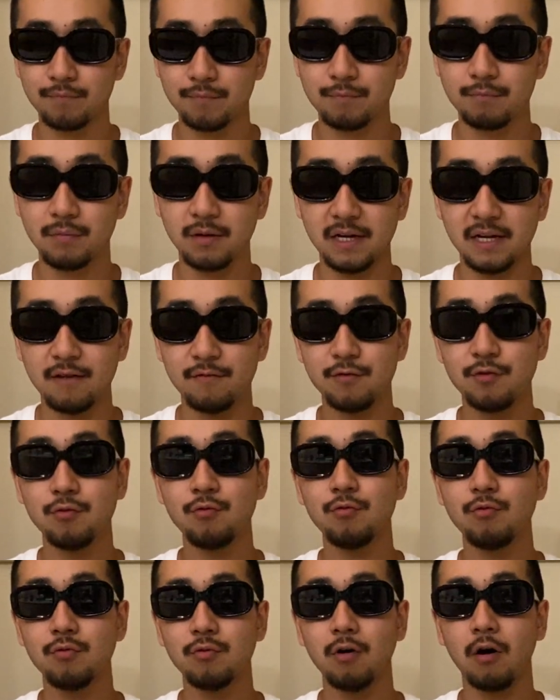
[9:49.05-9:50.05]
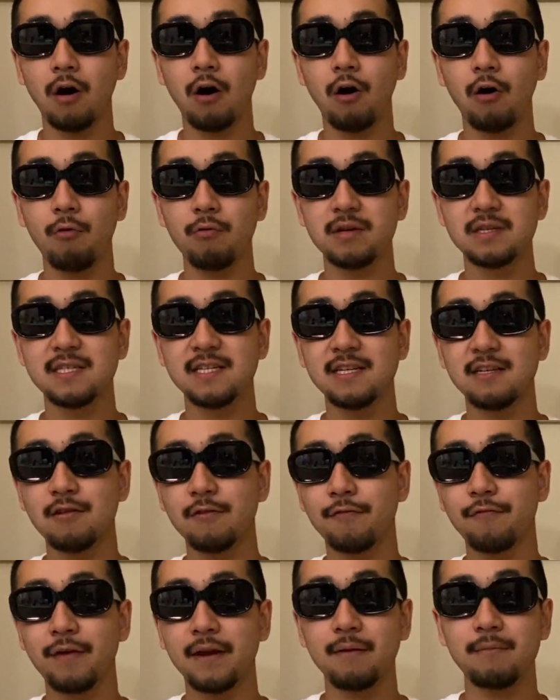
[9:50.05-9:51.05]
But if you always need your
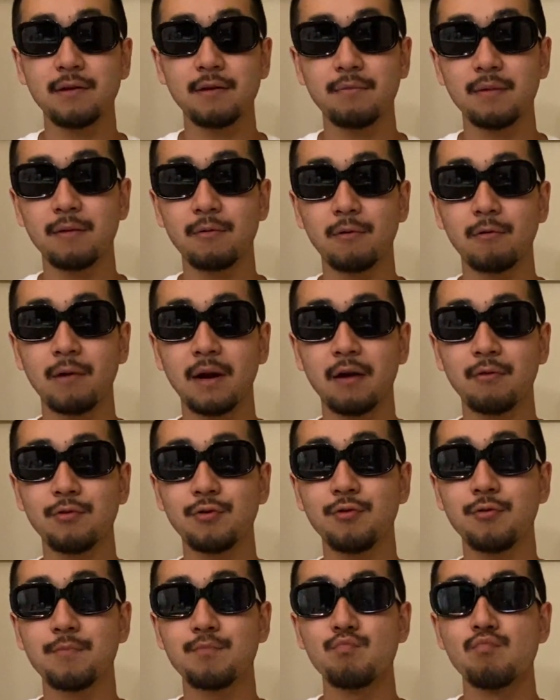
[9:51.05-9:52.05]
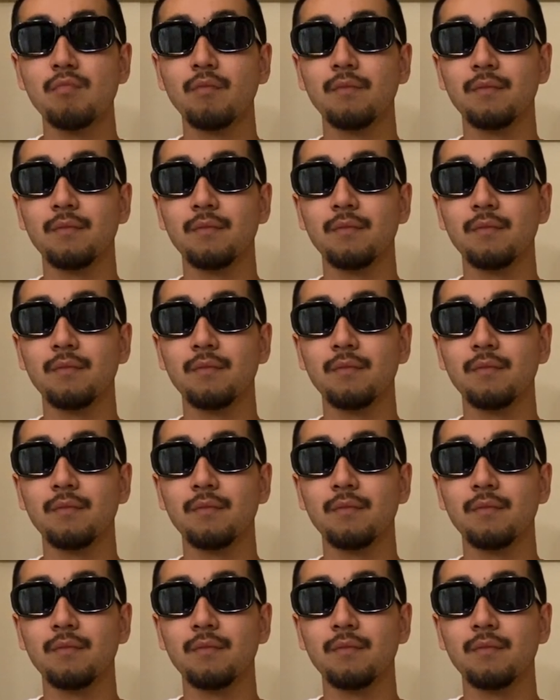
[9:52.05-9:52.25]
family member around you,